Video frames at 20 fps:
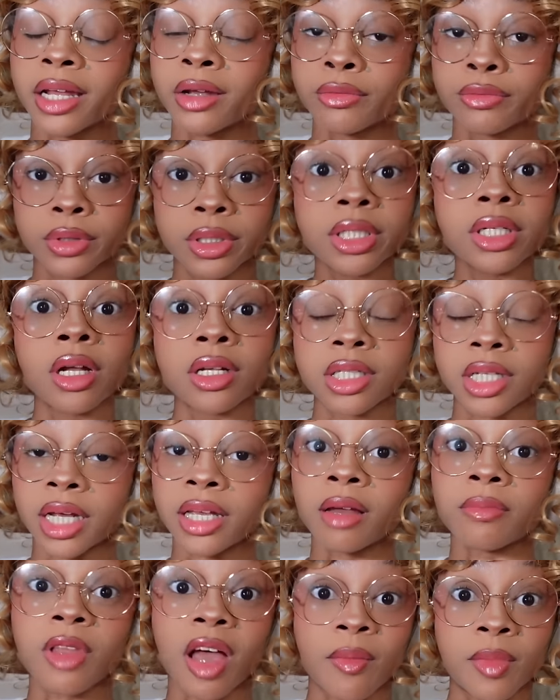It really does
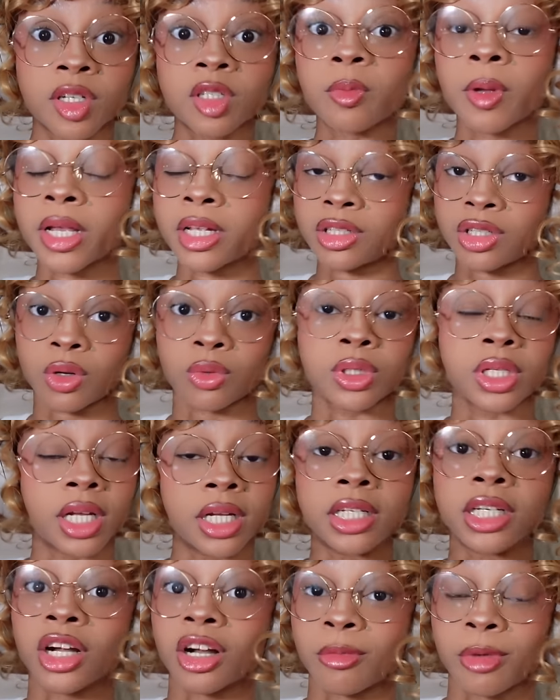take up that much space, so
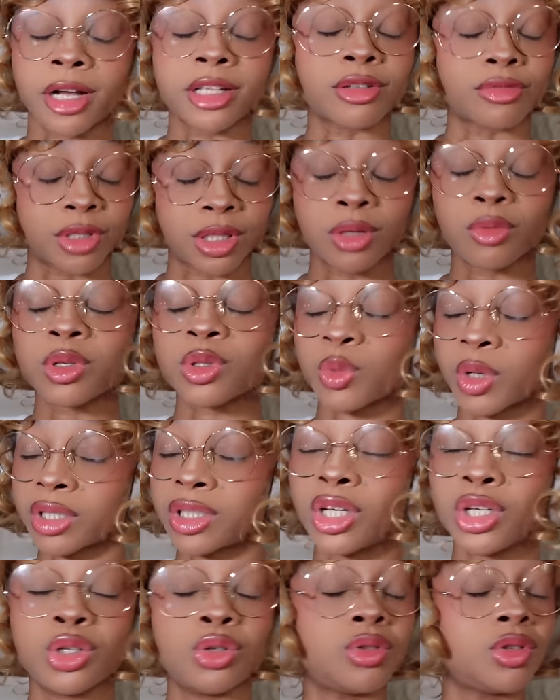10 terabytes really was worth
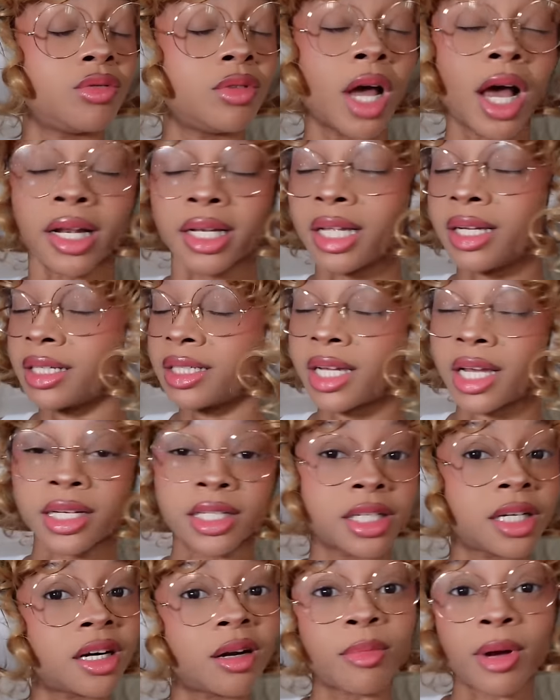it. You do not need a 10
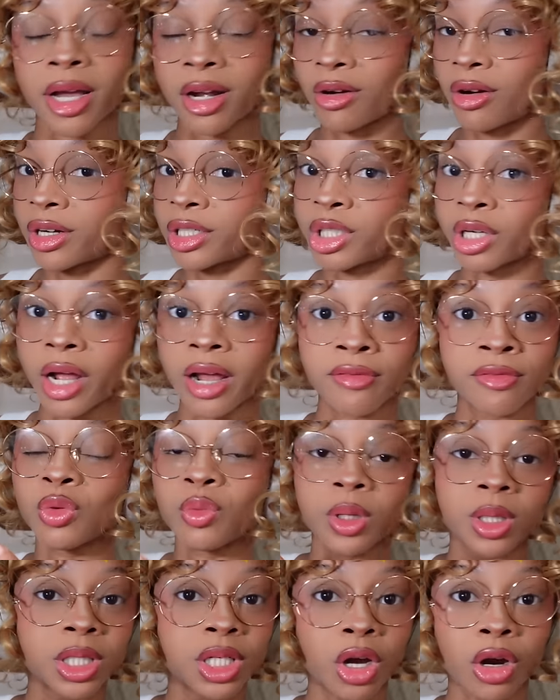terabyte hard drive. You
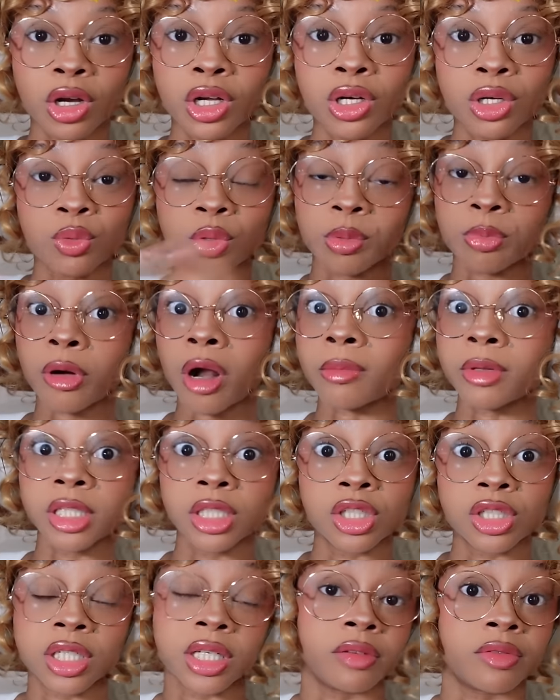really are good with probably
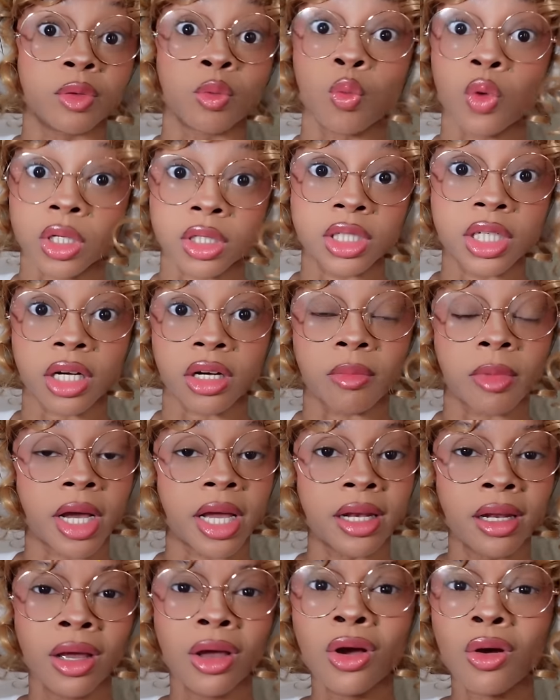just even 1
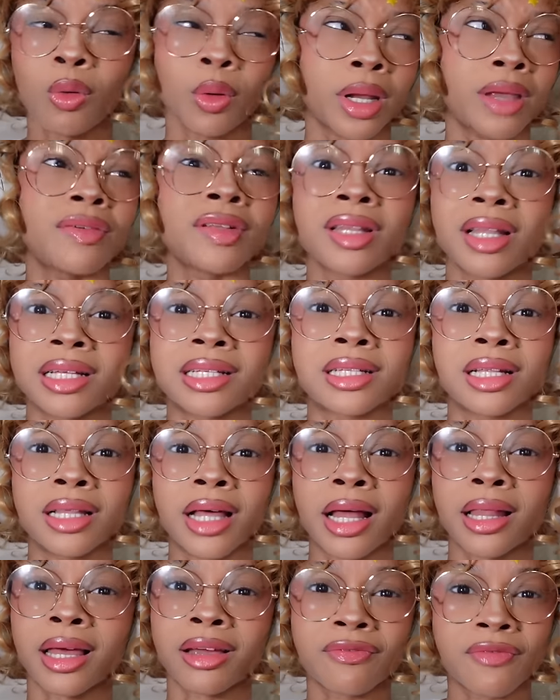terabyte or even less than
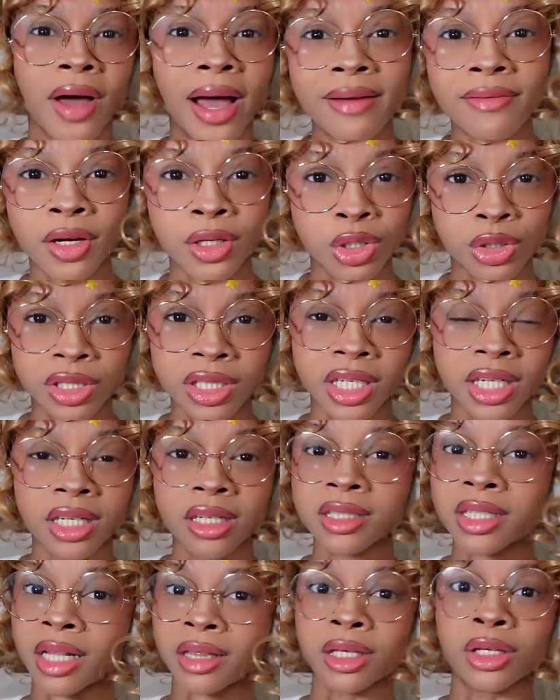that, like 500
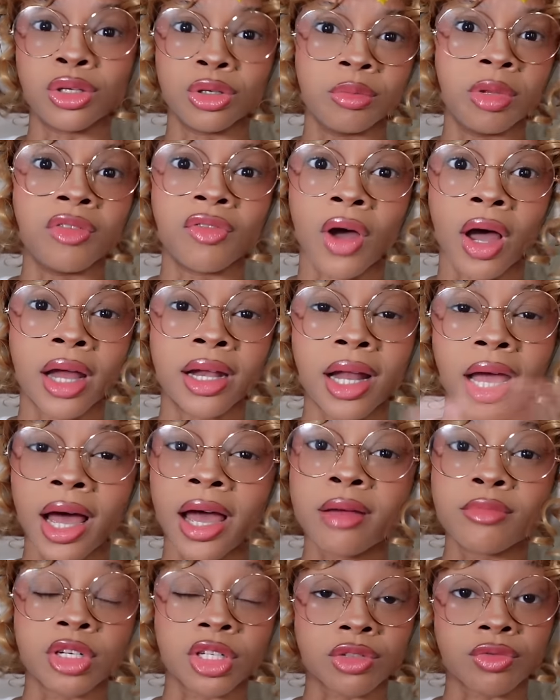gigs. I think you'd be fine.
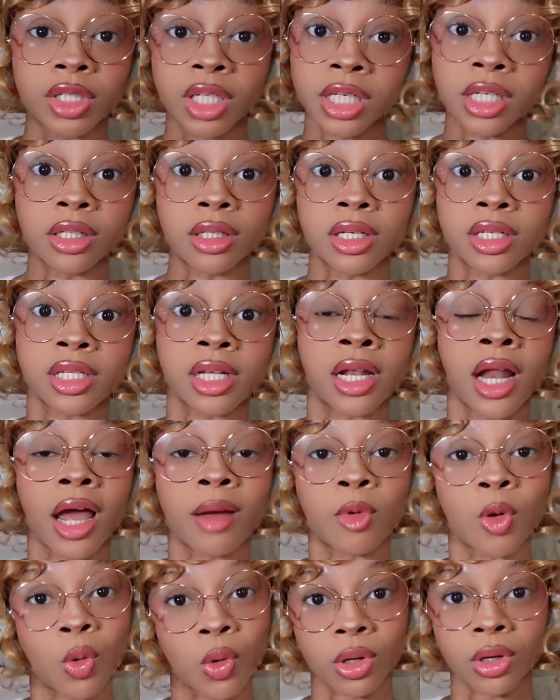I'm just ridiculous and
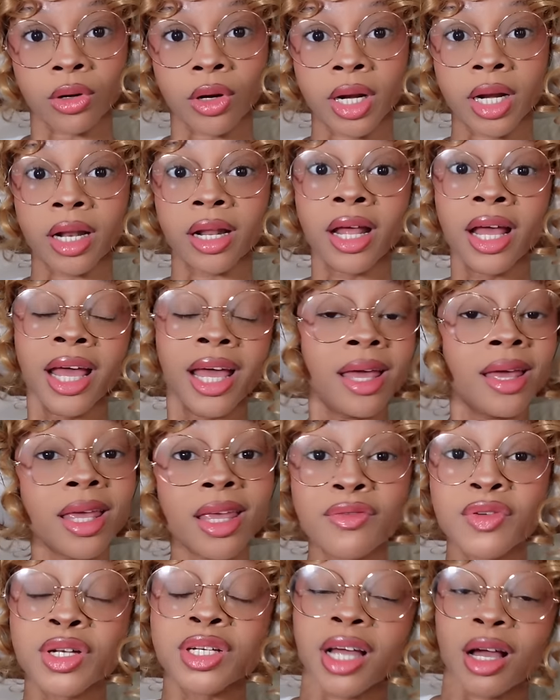I'm a hoarder and
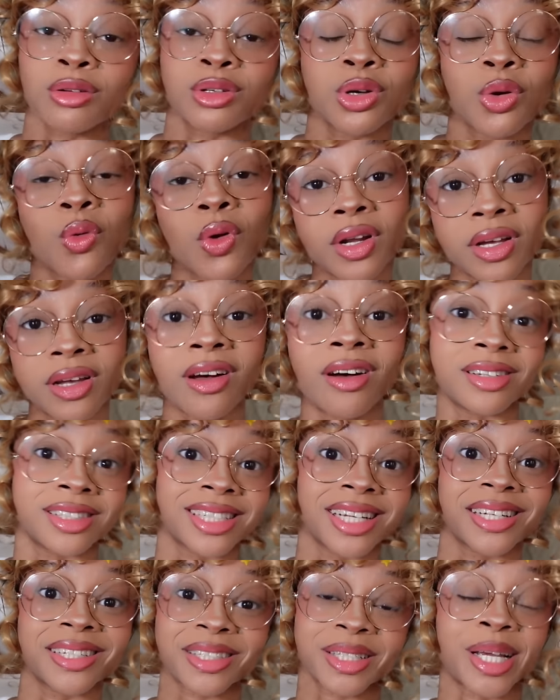even down to hoarding
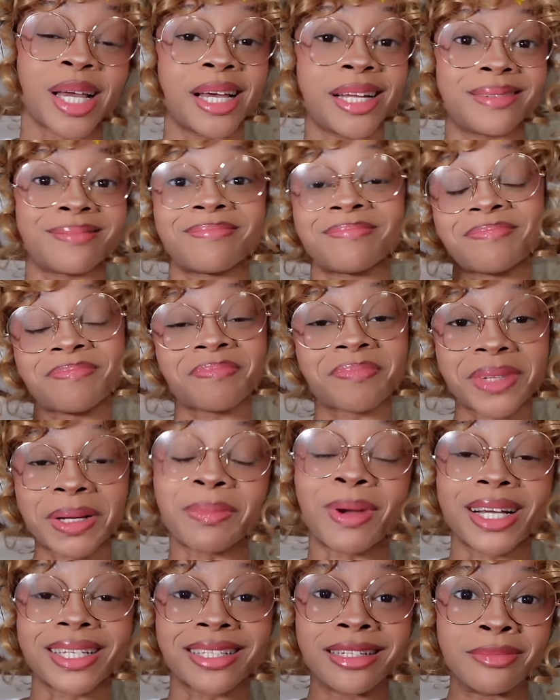content, and
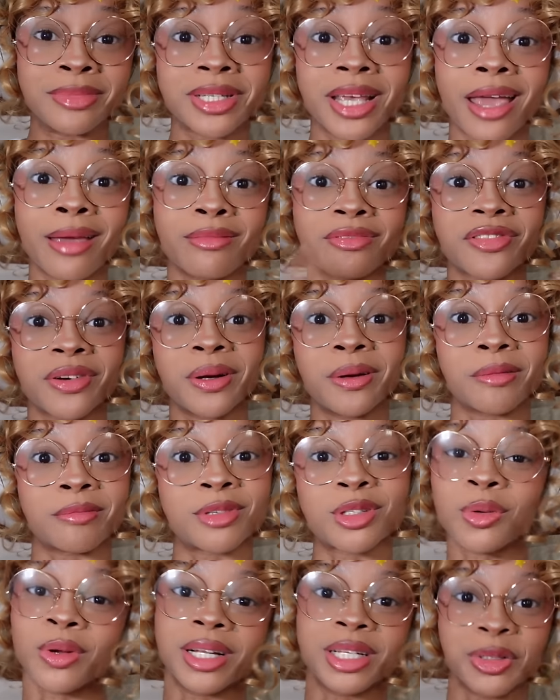my Sims game from
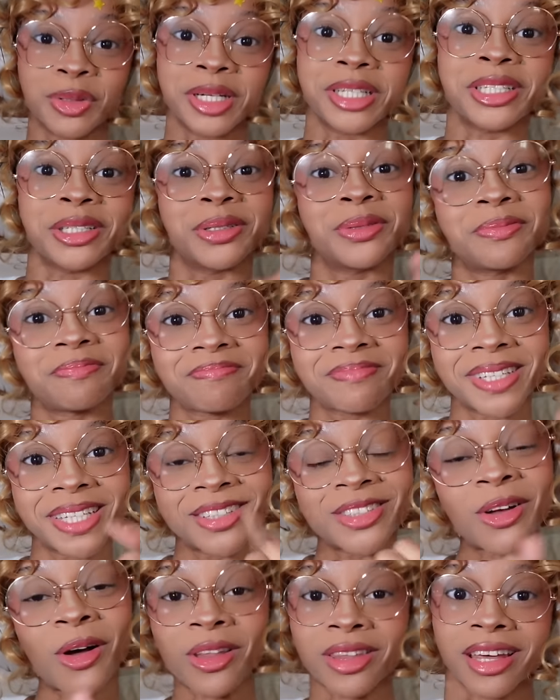2022
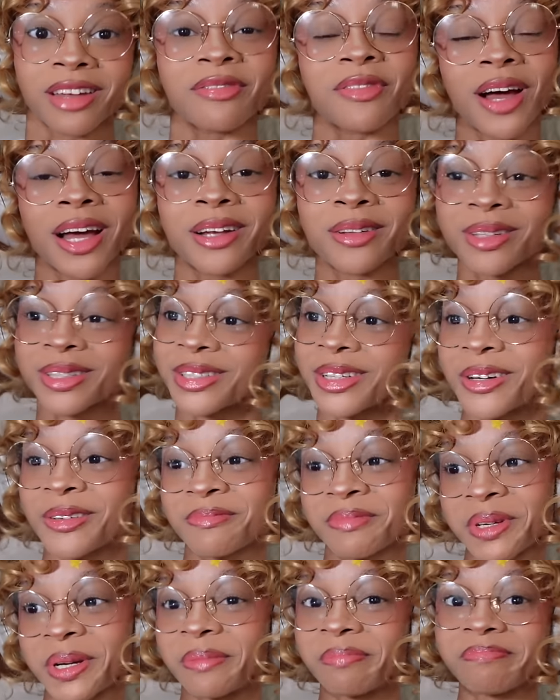is on that file, so
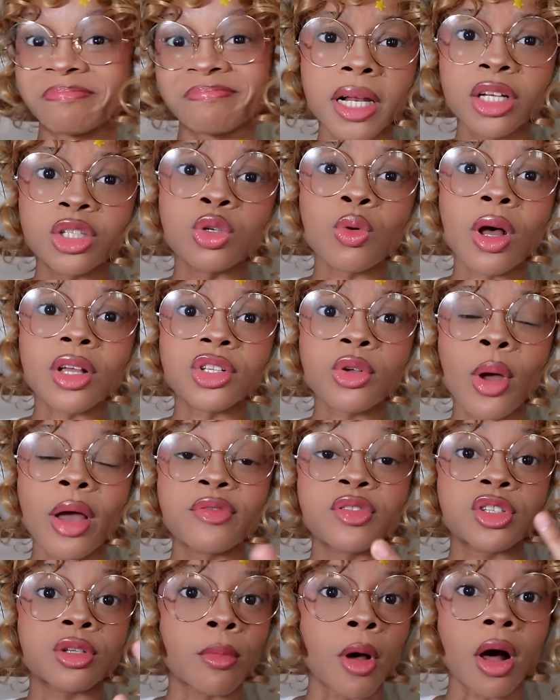yeah. But I do also have
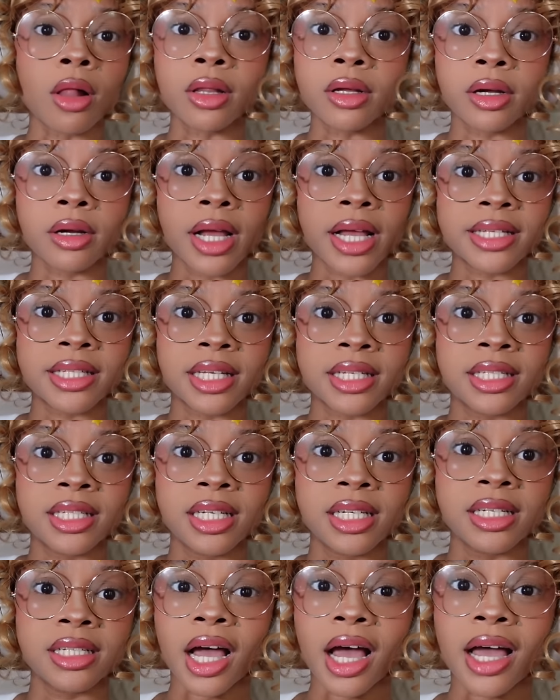smaller SSDs.